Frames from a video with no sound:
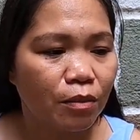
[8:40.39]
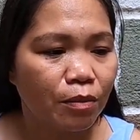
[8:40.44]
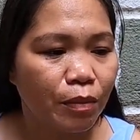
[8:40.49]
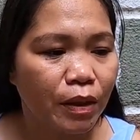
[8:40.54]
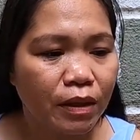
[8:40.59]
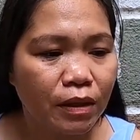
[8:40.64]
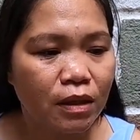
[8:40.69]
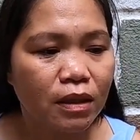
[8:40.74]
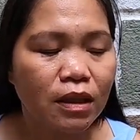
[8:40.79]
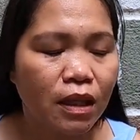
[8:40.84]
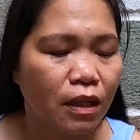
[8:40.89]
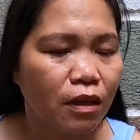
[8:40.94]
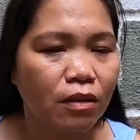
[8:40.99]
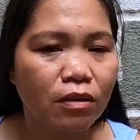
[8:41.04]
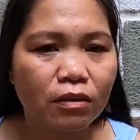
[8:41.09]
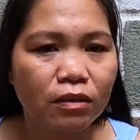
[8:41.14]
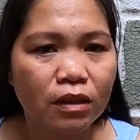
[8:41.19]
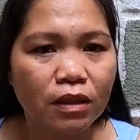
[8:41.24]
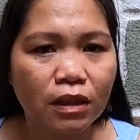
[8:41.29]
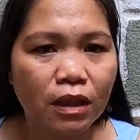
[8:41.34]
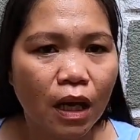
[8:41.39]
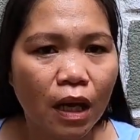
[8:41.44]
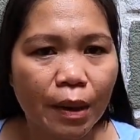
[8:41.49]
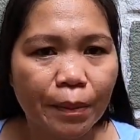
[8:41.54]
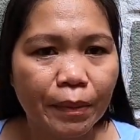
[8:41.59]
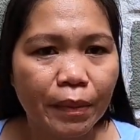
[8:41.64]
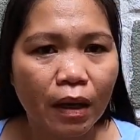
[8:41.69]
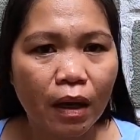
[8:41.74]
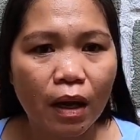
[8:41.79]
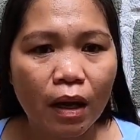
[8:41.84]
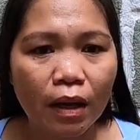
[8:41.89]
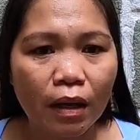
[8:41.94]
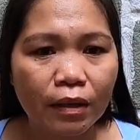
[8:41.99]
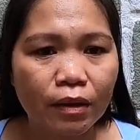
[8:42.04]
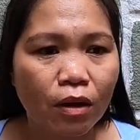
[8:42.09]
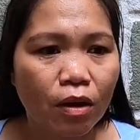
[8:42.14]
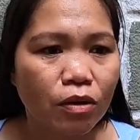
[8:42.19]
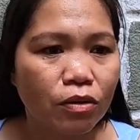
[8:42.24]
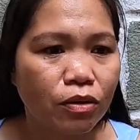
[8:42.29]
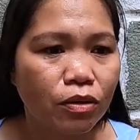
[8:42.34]
medicine all the time
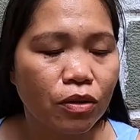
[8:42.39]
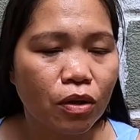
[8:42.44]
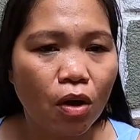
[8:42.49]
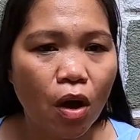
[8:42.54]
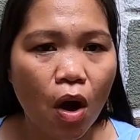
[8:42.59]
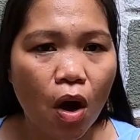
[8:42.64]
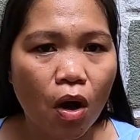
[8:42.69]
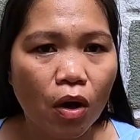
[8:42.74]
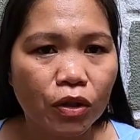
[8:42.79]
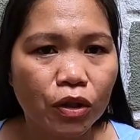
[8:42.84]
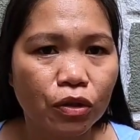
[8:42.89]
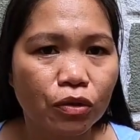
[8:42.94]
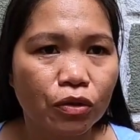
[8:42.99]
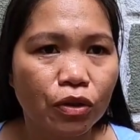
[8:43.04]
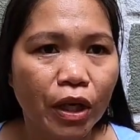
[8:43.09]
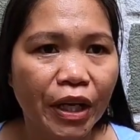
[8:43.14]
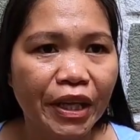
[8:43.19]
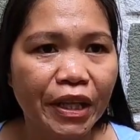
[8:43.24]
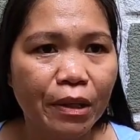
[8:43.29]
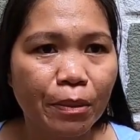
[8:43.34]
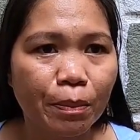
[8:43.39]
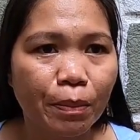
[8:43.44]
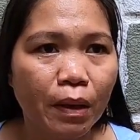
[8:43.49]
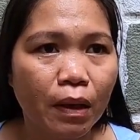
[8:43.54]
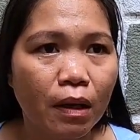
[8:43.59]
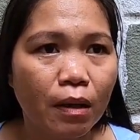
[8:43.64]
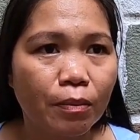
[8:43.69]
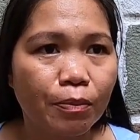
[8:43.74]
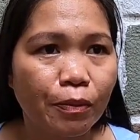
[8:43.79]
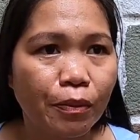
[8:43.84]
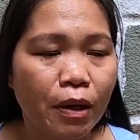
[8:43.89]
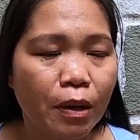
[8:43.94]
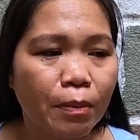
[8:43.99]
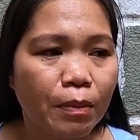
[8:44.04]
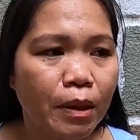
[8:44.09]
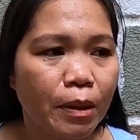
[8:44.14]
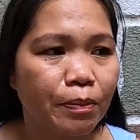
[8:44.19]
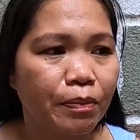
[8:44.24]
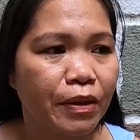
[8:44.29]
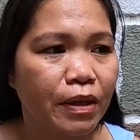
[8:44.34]
can also cause your kidney
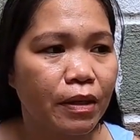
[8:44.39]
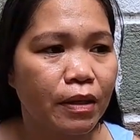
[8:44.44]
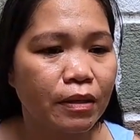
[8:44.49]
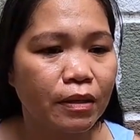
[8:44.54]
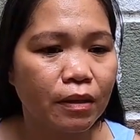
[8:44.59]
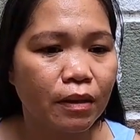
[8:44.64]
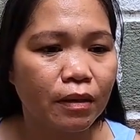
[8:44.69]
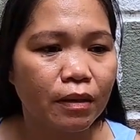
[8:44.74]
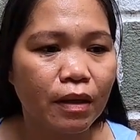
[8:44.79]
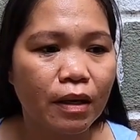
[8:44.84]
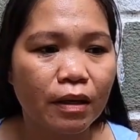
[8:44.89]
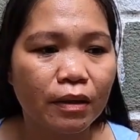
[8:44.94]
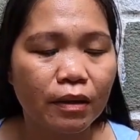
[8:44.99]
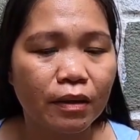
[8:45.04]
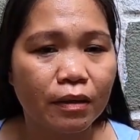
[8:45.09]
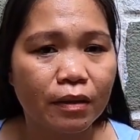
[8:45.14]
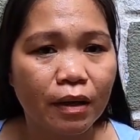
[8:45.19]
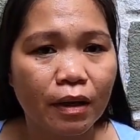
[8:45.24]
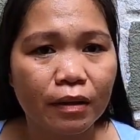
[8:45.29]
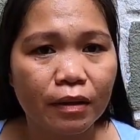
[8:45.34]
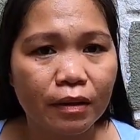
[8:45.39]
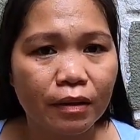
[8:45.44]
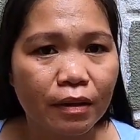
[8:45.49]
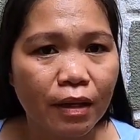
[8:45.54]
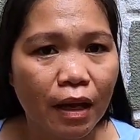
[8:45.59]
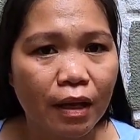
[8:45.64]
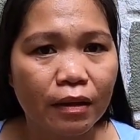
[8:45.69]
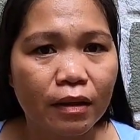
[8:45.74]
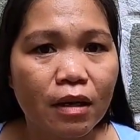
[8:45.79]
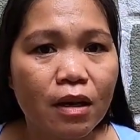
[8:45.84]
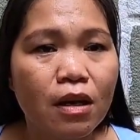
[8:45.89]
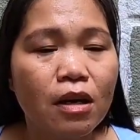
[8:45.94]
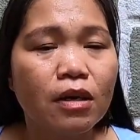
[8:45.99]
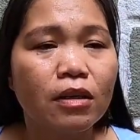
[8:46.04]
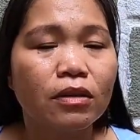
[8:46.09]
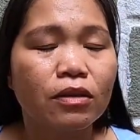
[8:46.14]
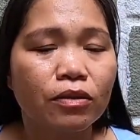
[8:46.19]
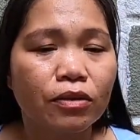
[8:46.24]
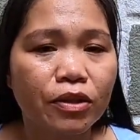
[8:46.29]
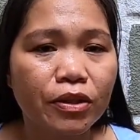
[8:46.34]
problem, this and that and that and that.
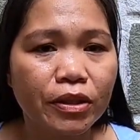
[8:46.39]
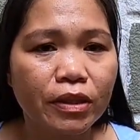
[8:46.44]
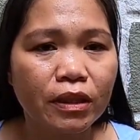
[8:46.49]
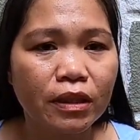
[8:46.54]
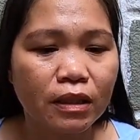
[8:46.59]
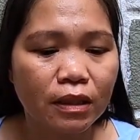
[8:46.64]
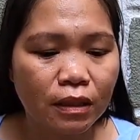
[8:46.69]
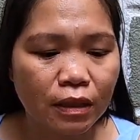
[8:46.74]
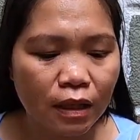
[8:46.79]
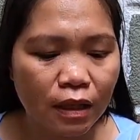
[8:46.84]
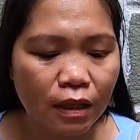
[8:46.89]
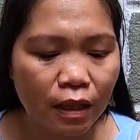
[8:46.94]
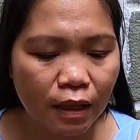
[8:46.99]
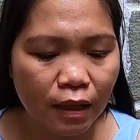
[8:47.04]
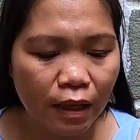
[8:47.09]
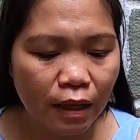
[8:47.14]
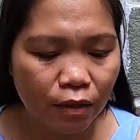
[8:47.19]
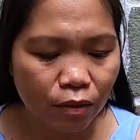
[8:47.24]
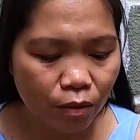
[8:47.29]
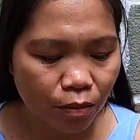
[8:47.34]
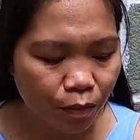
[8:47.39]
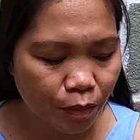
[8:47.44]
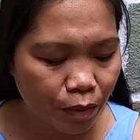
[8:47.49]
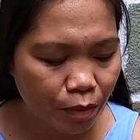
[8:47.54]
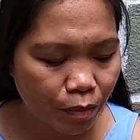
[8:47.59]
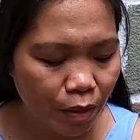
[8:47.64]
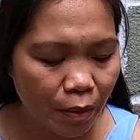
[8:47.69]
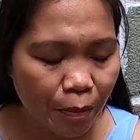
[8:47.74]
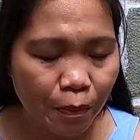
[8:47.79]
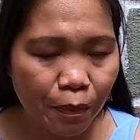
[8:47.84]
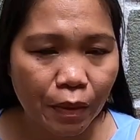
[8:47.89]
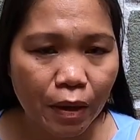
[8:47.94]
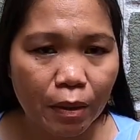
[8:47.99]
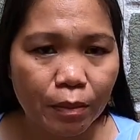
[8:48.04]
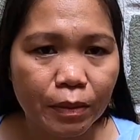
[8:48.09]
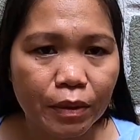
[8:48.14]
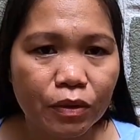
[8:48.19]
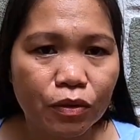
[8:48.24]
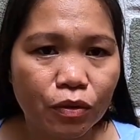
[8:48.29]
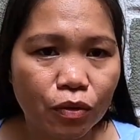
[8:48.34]
So there's still a lot of in my
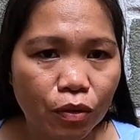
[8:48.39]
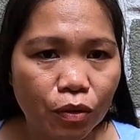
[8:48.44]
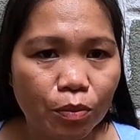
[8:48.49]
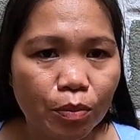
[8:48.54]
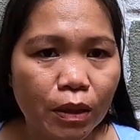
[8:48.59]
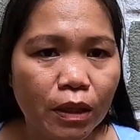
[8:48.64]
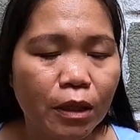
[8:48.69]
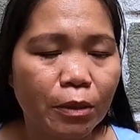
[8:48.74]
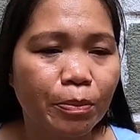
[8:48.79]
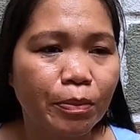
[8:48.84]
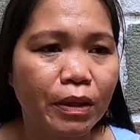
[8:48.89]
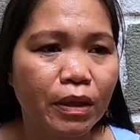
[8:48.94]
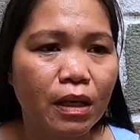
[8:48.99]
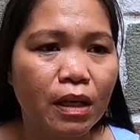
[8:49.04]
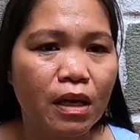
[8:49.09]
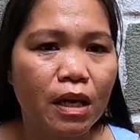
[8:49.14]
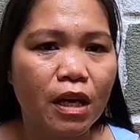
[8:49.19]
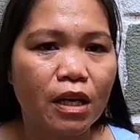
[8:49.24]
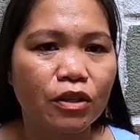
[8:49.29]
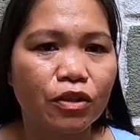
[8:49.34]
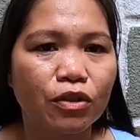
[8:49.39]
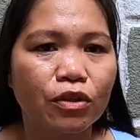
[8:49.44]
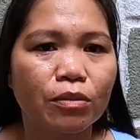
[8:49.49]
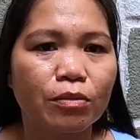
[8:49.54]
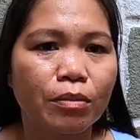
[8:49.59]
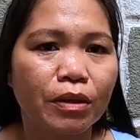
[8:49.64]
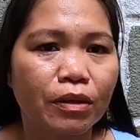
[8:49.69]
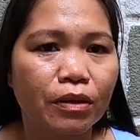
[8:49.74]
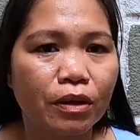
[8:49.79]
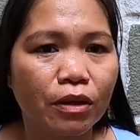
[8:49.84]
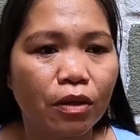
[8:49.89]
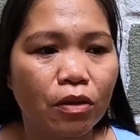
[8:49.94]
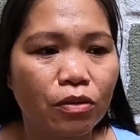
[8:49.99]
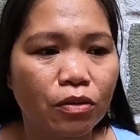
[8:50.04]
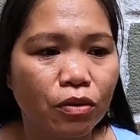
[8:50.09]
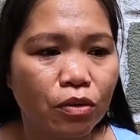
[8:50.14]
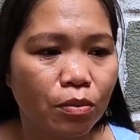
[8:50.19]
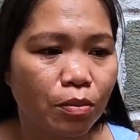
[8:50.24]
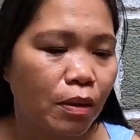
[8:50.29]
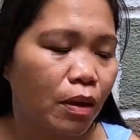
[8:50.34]
province don't believe medication, but they
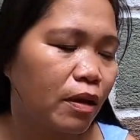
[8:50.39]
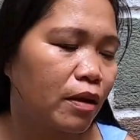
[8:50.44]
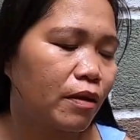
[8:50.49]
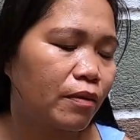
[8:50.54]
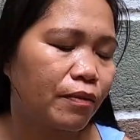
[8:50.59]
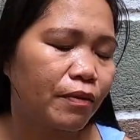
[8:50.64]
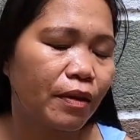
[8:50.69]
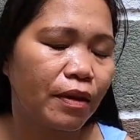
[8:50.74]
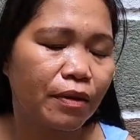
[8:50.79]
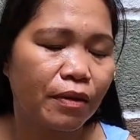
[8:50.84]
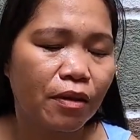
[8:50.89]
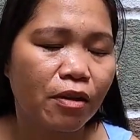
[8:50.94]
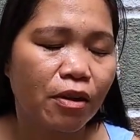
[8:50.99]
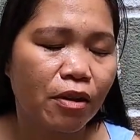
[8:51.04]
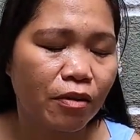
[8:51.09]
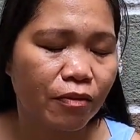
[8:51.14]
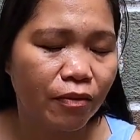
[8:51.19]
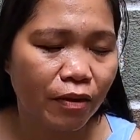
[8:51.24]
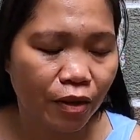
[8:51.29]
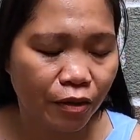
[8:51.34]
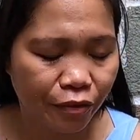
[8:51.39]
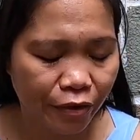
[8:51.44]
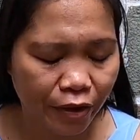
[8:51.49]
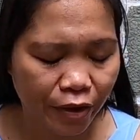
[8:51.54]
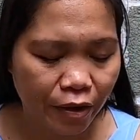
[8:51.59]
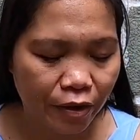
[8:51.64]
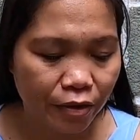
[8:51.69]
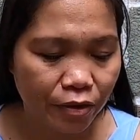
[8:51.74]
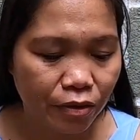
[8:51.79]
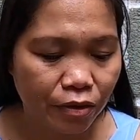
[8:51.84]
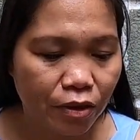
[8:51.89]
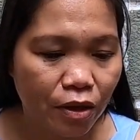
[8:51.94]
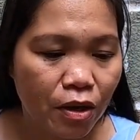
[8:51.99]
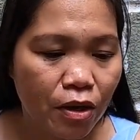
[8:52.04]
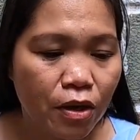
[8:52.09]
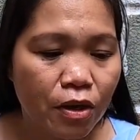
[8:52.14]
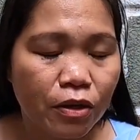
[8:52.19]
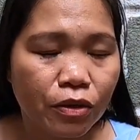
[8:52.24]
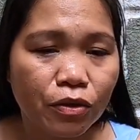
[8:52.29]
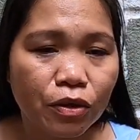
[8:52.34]
also believe in herbal things.
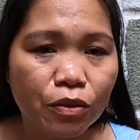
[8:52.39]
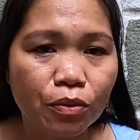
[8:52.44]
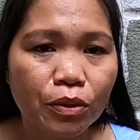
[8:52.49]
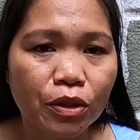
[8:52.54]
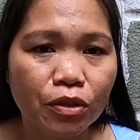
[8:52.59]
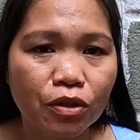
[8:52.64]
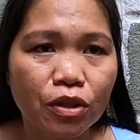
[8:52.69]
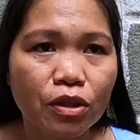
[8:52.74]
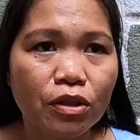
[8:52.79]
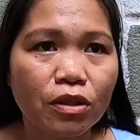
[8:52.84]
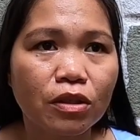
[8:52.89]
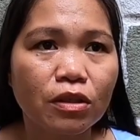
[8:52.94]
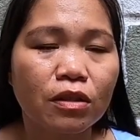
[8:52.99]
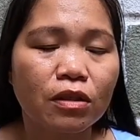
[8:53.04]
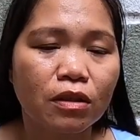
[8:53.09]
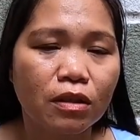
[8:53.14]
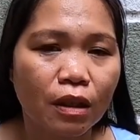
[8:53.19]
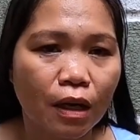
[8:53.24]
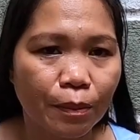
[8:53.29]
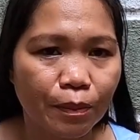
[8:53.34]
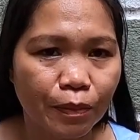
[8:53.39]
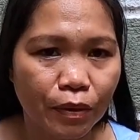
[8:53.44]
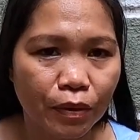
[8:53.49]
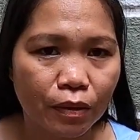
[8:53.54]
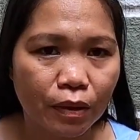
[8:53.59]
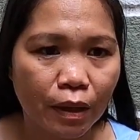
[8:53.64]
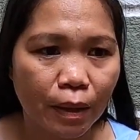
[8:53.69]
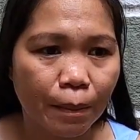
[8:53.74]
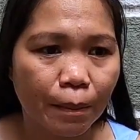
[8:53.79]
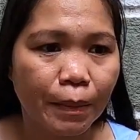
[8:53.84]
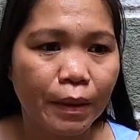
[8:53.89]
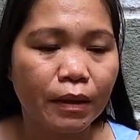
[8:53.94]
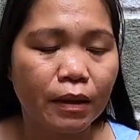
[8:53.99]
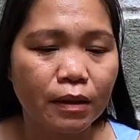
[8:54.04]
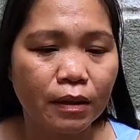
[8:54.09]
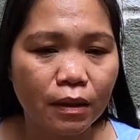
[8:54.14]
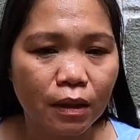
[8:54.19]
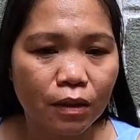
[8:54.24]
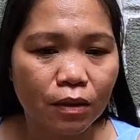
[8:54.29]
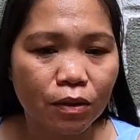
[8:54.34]
So which is, it's up to them. But I
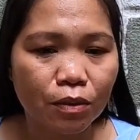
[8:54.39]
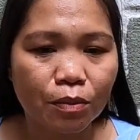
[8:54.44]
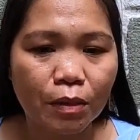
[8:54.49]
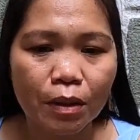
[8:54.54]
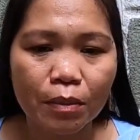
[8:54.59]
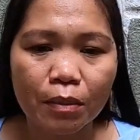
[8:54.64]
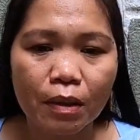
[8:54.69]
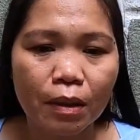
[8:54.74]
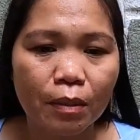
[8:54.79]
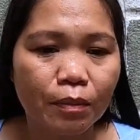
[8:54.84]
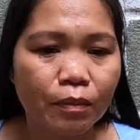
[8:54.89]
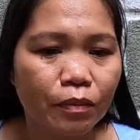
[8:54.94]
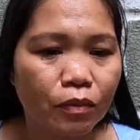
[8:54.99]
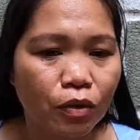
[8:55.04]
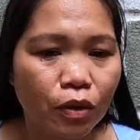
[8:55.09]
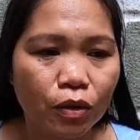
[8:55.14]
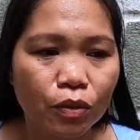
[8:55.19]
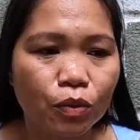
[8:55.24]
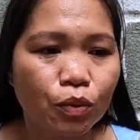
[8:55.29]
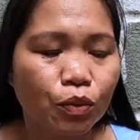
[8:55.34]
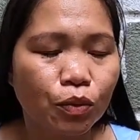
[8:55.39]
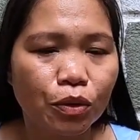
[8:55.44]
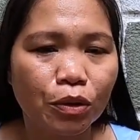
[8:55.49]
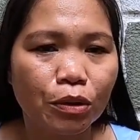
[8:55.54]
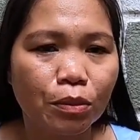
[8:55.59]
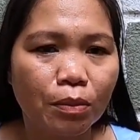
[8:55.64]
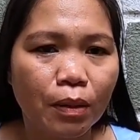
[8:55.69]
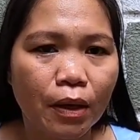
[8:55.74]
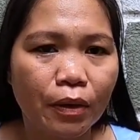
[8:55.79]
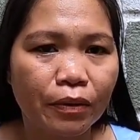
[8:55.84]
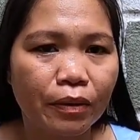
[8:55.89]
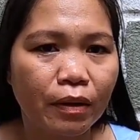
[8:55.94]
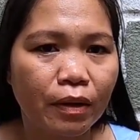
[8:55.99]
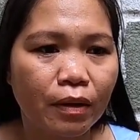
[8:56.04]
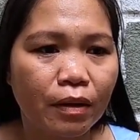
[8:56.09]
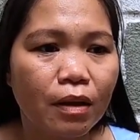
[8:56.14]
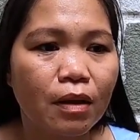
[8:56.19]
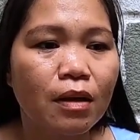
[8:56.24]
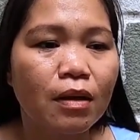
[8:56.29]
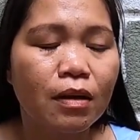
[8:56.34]
said to my mom, don't worry about
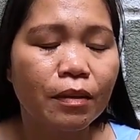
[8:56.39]
it.